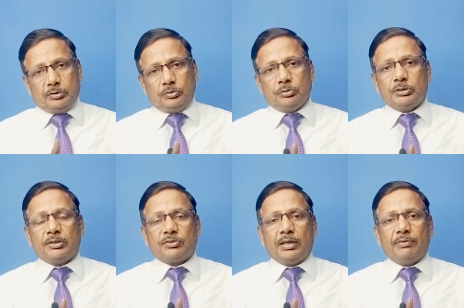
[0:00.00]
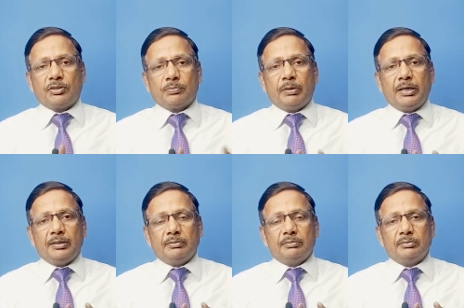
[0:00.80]
you just have a
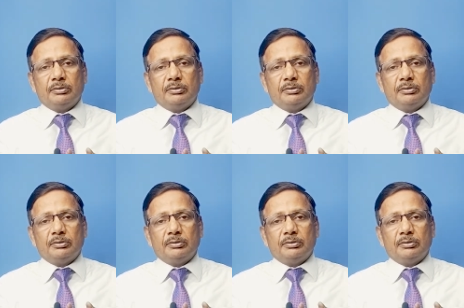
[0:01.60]
smile.